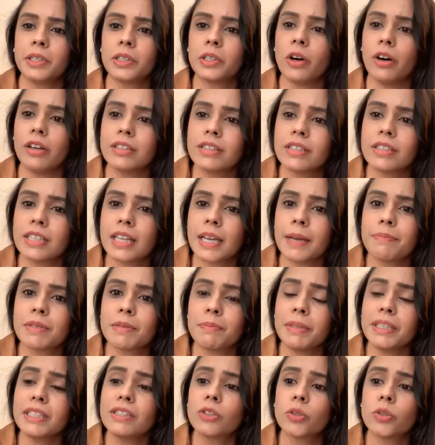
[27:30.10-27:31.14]
concepts,
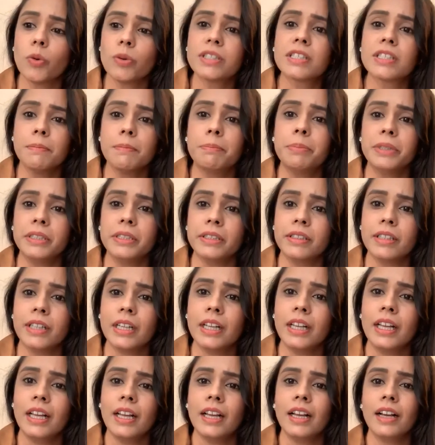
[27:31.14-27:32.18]
but so simple.
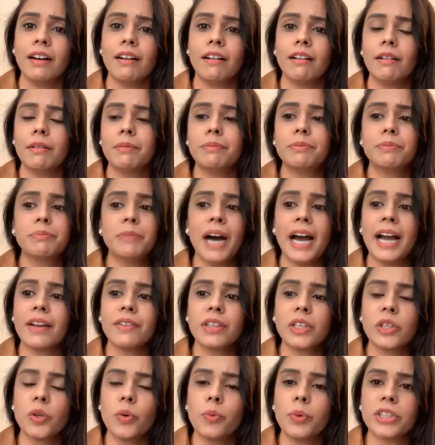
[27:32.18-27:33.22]

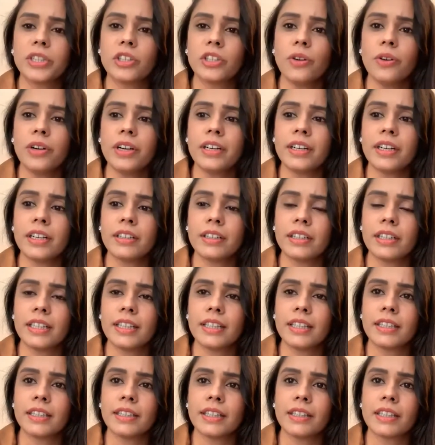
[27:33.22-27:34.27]
With your
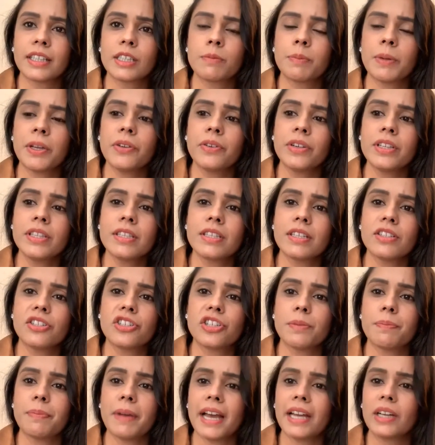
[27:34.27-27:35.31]
experience in
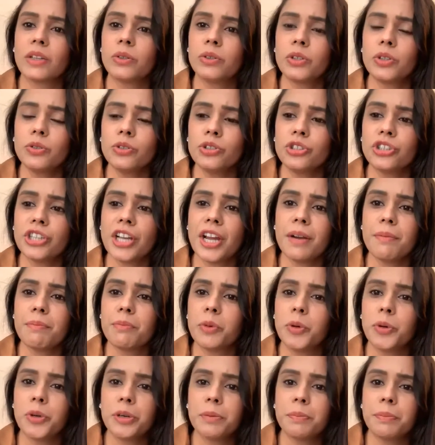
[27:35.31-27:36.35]
Japan, could you share
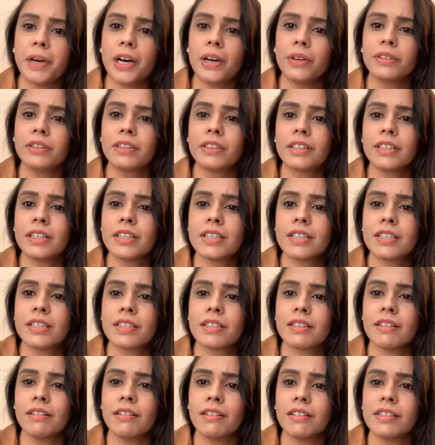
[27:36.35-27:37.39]
more about
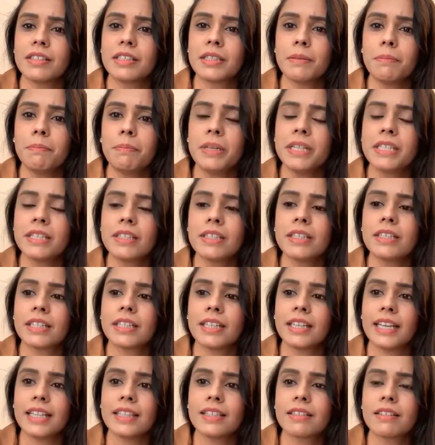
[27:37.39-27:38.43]
this
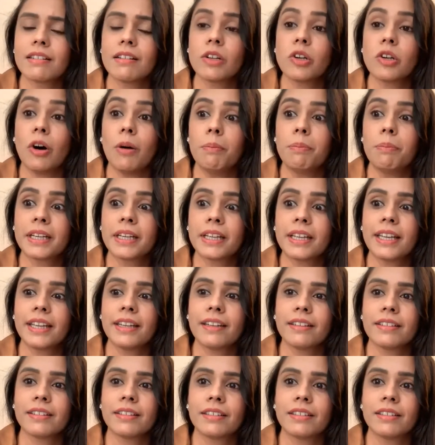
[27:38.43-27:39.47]
simplicity and still
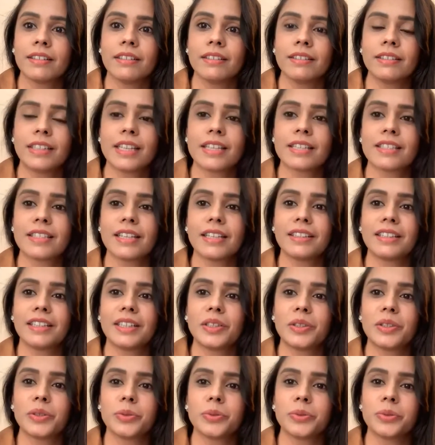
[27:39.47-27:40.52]
complicated things that they
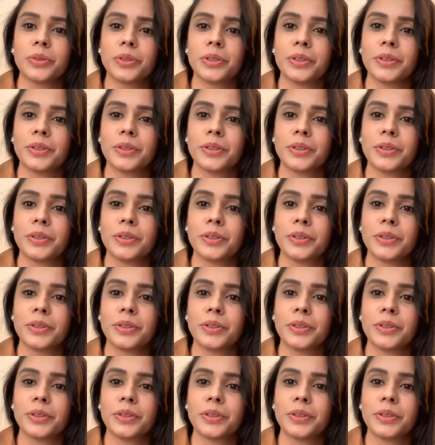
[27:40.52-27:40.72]
do?